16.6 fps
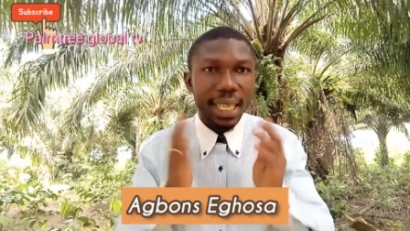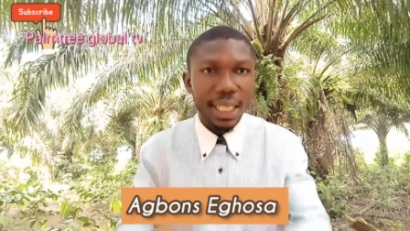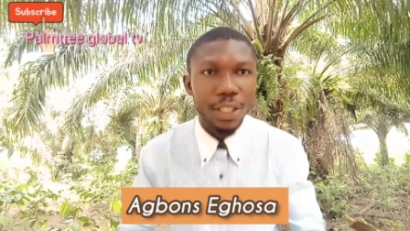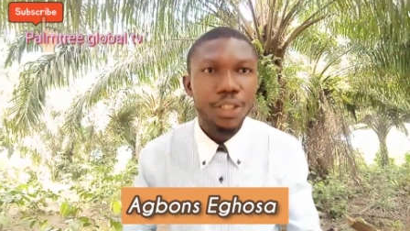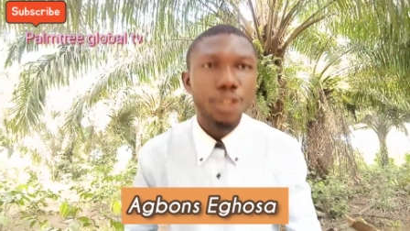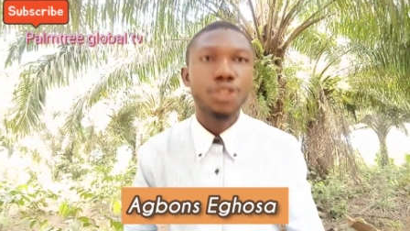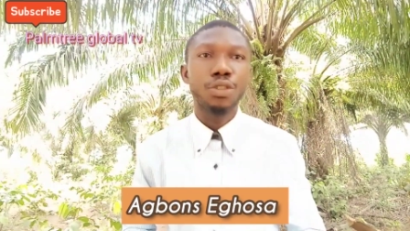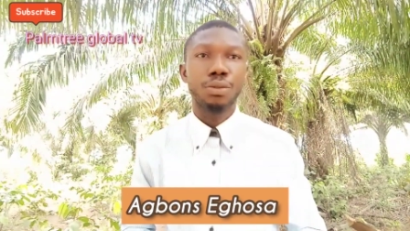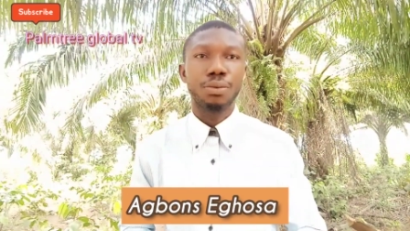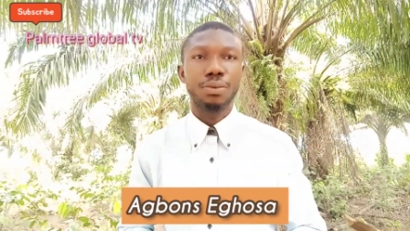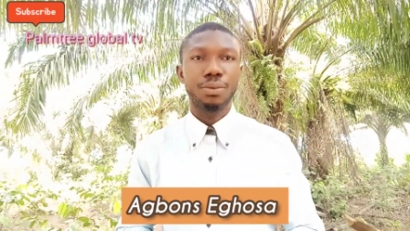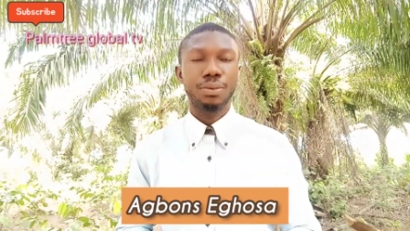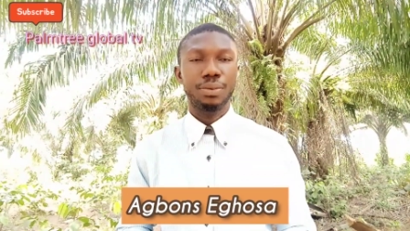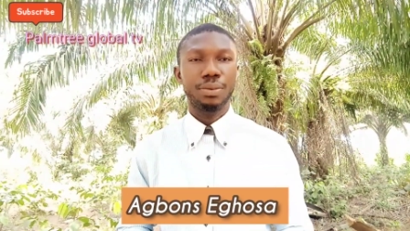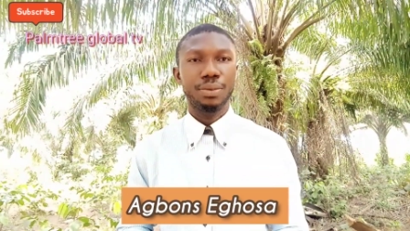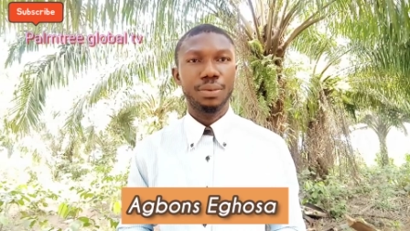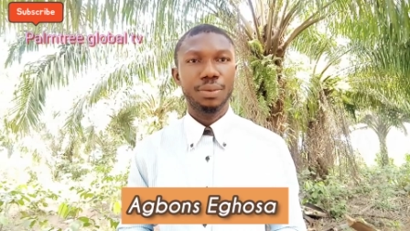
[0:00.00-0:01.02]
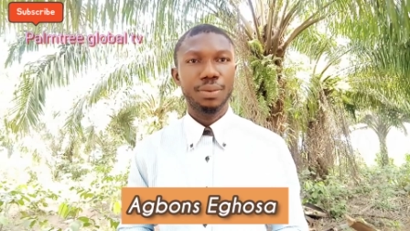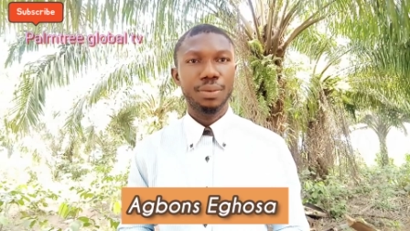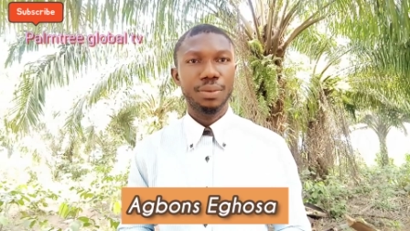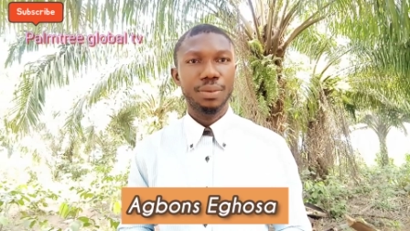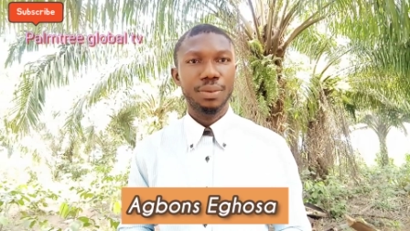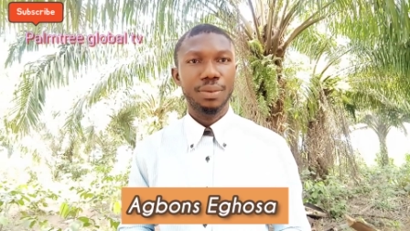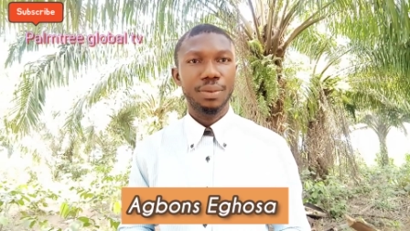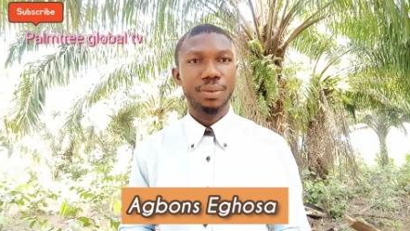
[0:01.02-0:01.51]
I don't know what they call it, but
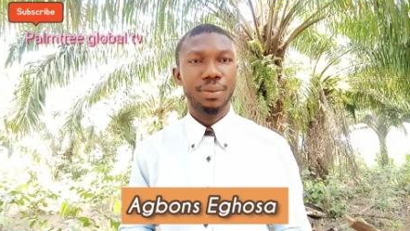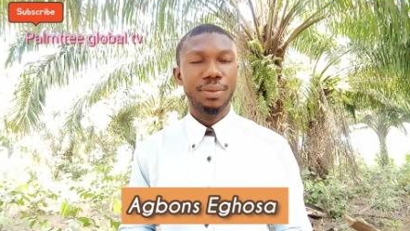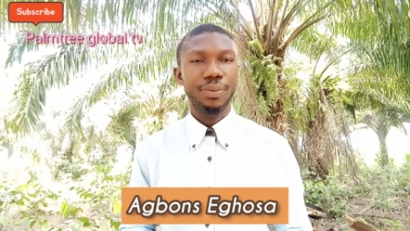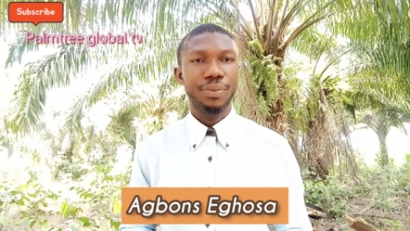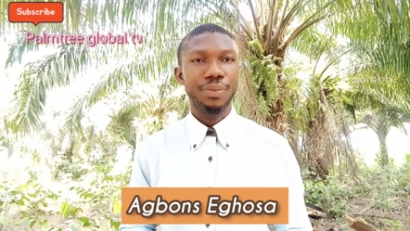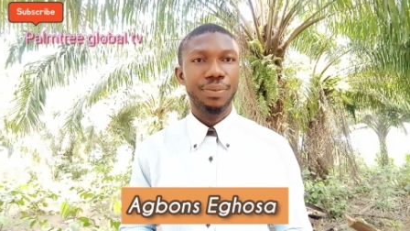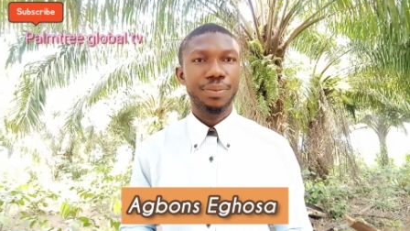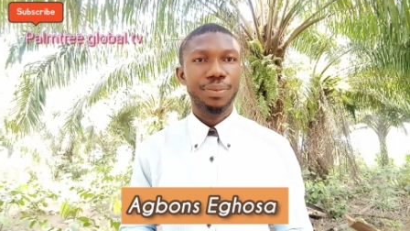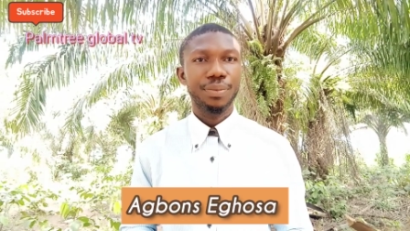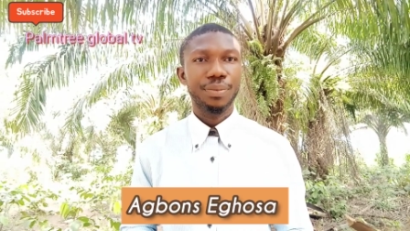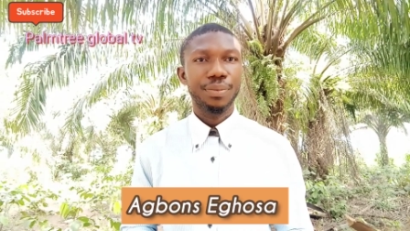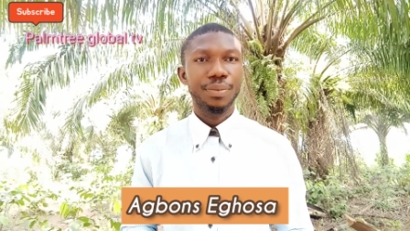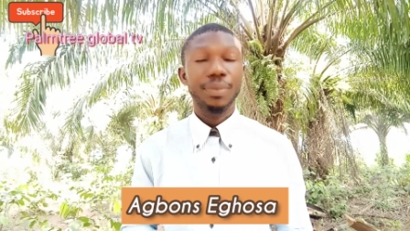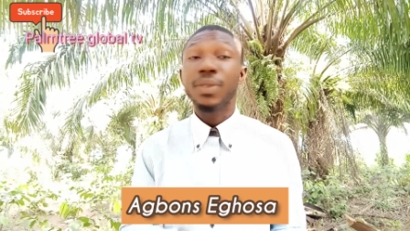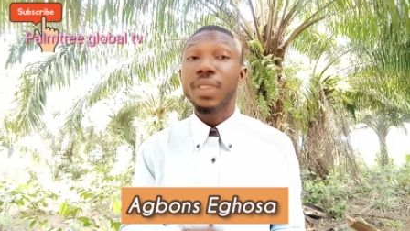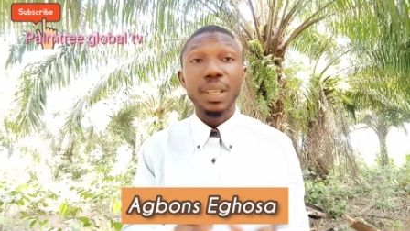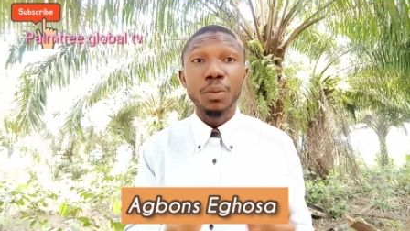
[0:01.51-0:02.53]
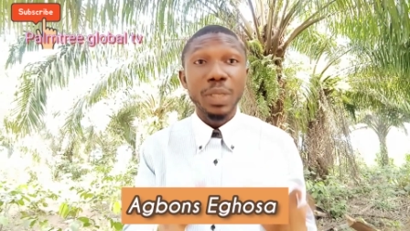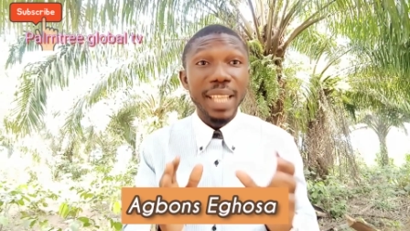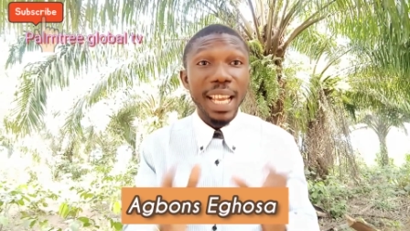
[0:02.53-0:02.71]
Akara, please manage it like that.